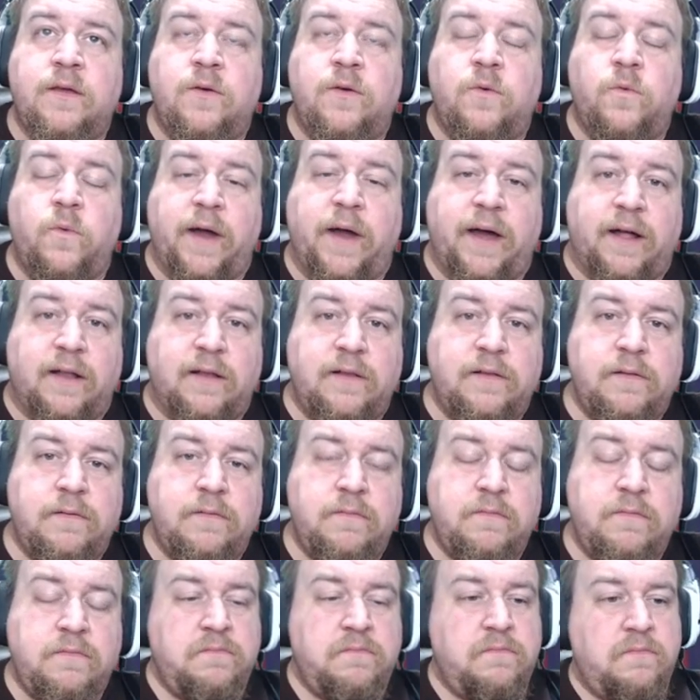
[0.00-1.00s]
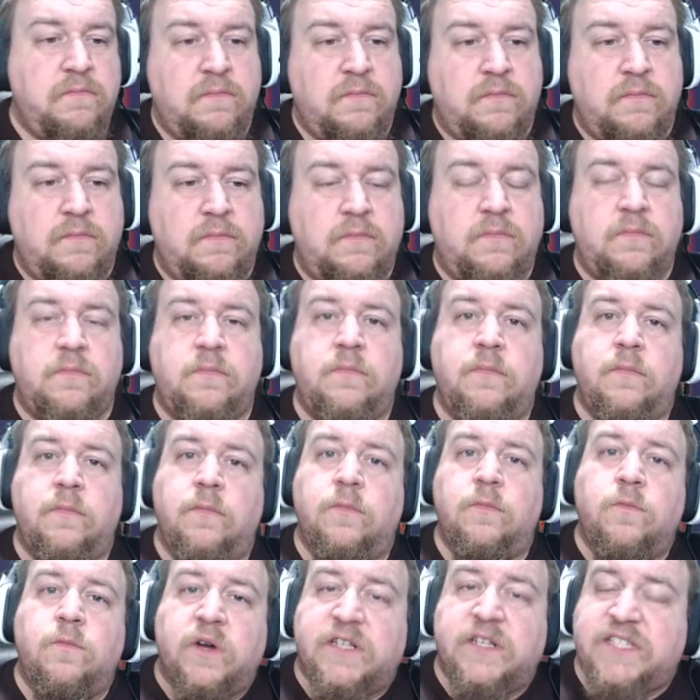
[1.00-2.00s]
Well,
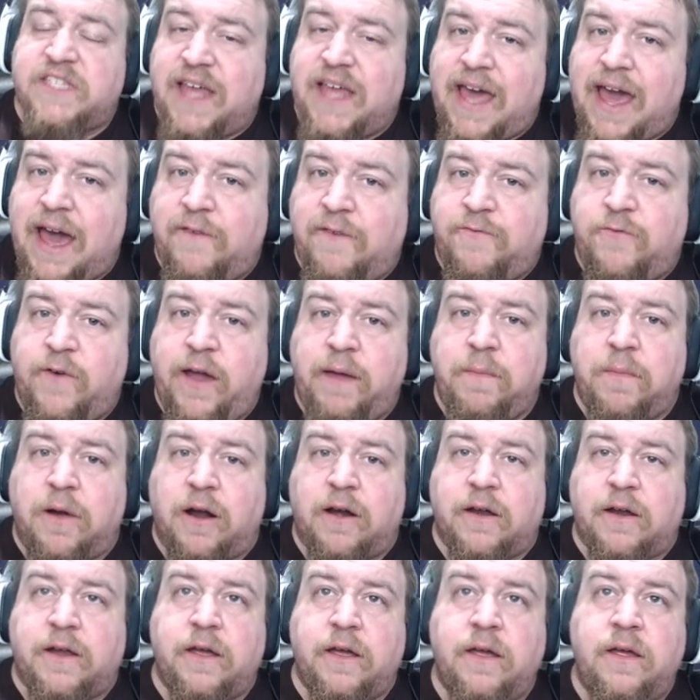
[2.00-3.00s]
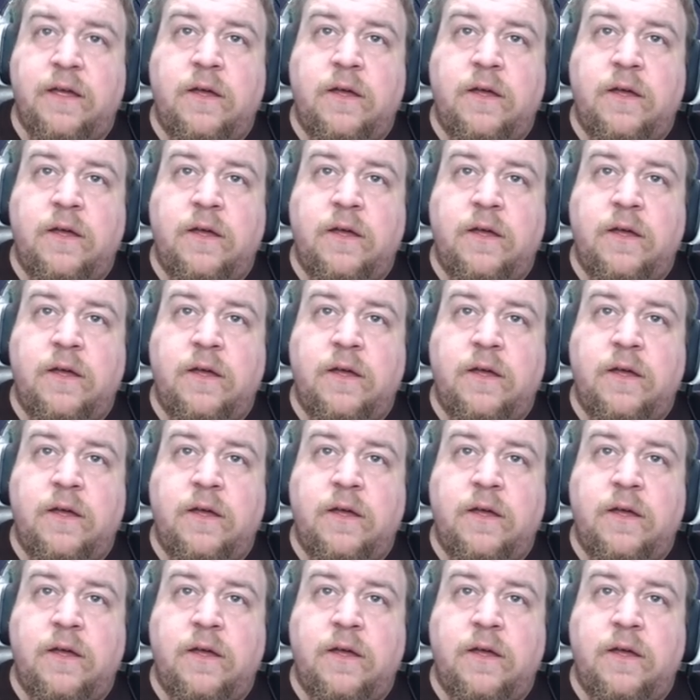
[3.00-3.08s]
what's the halfway mark?